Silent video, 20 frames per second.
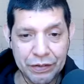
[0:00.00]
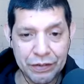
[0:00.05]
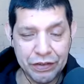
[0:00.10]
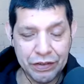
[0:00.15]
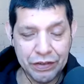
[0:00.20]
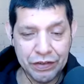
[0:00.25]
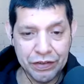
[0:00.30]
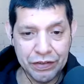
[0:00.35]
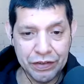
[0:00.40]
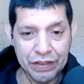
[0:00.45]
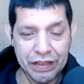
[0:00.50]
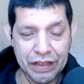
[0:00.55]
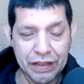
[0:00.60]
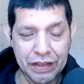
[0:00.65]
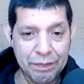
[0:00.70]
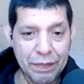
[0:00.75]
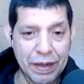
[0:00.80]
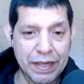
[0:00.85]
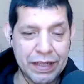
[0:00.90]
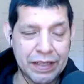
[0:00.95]
so uh,
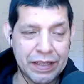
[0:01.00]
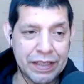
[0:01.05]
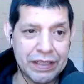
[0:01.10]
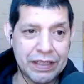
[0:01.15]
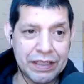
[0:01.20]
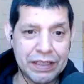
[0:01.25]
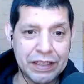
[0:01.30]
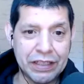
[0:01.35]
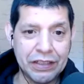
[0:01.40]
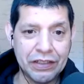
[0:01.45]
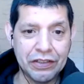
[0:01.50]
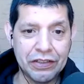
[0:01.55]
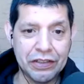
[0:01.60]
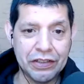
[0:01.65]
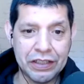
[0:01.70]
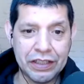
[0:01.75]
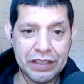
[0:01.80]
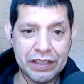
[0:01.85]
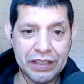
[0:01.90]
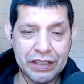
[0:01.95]
but still,
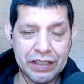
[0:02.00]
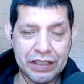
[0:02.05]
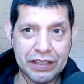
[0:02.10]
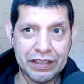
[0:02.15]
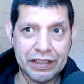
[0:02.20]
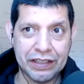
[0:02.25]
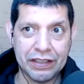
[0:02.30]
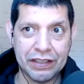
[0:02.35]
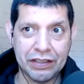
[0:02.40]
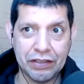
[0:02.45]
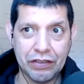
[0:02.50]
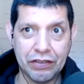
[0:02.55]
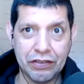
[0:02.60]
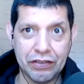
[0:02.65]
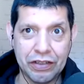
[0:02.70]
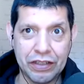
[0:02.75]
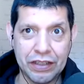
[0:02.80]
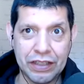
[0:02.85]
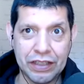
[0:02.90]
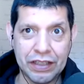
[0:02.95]
this is
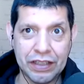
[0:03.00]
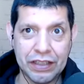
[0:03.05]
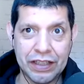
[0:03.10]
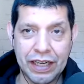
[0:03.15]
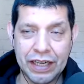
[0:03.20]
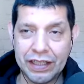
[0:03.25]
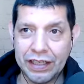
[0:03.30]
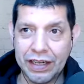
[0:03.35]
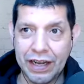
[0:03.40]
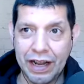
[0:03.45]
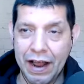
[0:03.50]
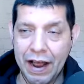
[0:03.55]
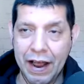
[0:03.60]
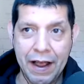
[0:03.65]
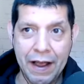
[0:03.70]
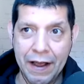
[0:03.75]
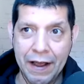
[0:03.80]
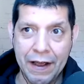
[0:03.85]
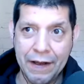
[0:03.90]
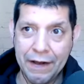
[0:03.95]
something that
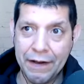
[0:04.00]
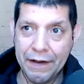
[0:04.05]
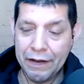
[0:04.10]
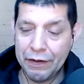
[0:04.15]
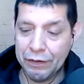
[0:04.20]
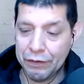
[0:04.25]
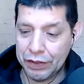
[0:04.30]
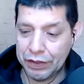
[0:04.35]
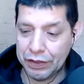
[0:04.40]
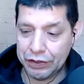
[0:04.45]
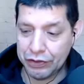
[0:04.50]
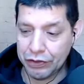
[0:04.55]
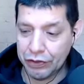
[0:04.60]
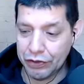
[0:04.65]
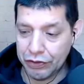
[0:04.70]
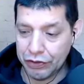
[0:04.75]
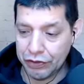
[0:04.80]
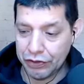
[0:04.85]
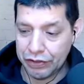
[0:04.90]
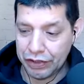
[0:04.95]
uh, it was
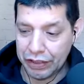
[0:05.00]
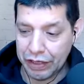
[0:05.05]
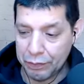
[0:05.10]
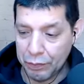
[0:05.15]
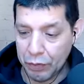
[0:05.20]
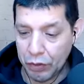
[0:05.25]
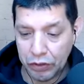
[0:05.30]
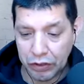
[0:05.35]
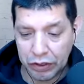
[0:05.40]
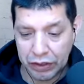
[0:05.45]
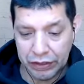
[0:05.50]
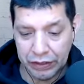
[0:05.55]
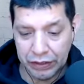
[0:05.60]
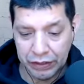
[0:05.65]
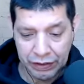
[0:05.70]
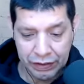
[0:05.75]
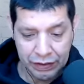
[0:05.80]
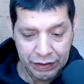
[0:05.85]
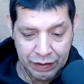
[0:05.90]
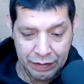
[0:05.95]
done in a monkey,
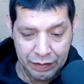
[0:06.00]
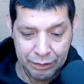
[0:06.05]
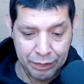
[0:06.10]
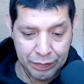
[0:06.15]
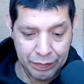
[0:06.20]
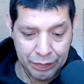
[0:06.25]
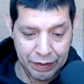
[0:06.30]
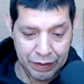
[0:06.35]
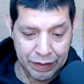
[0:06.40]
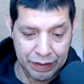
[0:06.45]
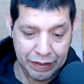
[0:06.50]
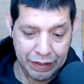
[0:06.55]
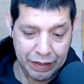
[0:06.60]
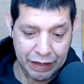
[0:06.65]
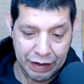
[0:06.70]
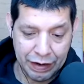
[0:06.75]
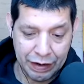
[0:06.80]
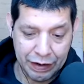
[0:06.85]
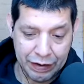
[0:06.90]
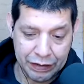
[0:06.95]
but uh, uh,
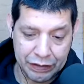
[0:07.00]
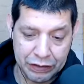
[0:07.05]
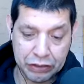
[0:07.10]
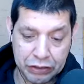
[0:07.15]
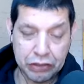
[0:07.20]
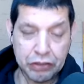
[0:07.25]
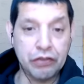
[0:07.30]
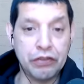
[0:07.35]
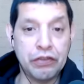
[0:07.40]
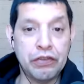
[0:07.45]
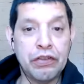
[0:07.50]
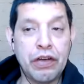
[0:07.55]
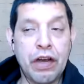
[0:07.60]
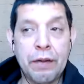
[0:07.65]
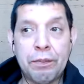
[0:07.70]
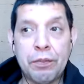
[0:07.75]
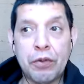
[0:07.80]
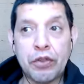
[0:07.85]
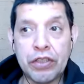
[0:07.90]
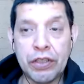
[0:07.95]
it's still
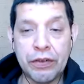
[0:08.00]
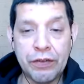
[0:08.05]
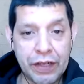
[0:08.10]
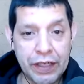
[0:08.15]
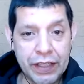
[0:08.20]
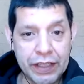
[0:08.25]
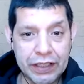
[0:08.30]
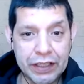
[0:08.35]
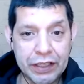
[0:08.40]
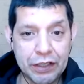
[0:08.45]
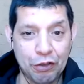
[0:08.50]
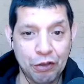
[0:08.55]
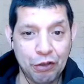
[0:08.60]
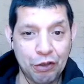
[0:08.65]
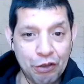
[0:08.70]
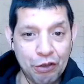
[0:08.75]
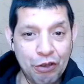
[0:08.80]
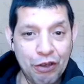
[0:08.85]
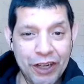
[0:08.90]
a possibility to do